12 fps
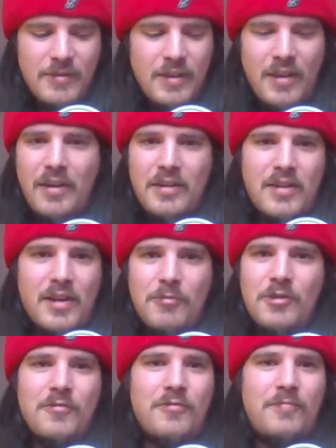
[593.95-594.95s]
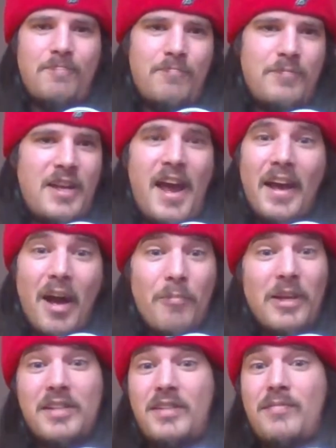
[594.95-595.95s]
in terms of setting up
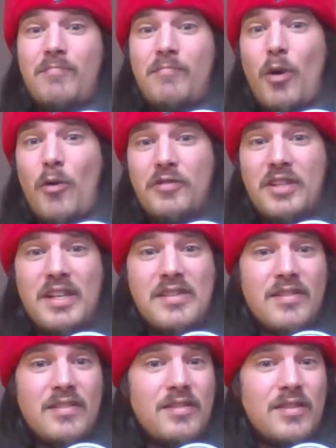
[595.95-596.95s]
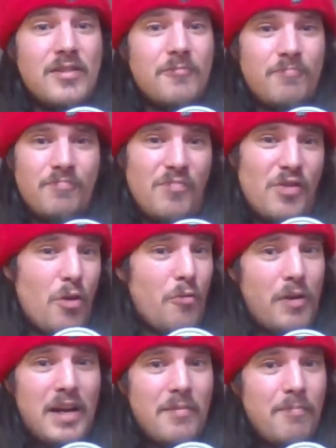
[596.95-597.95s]
this off-season to not
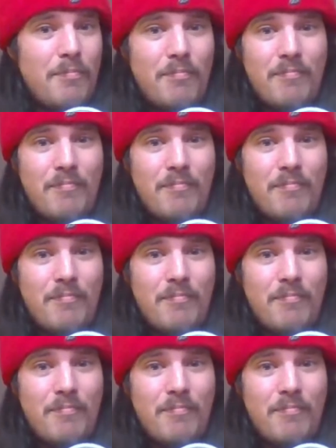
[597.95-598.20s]
really